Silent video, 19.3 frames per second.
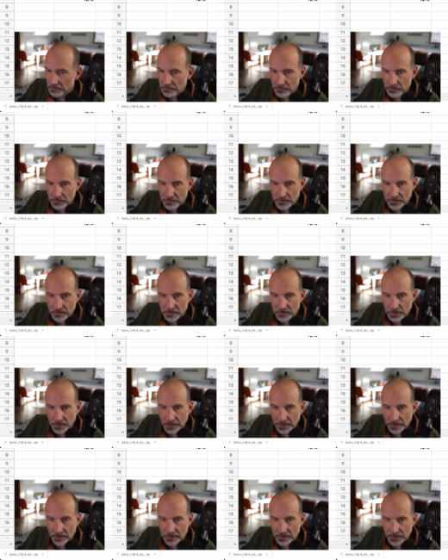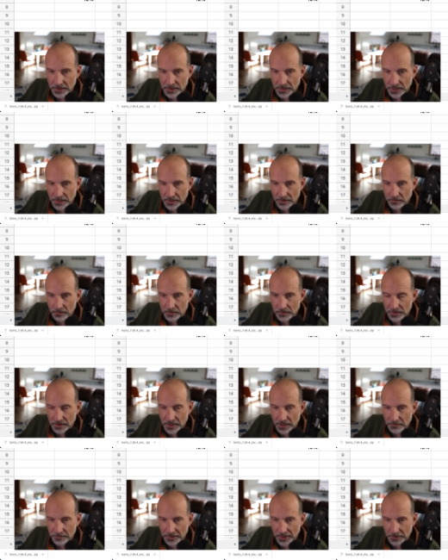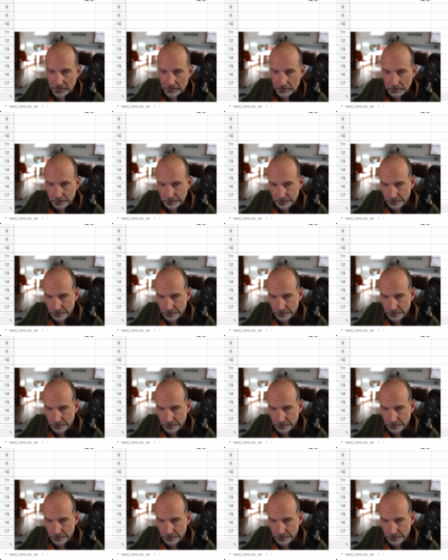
We're gonna just click on it and it will come in.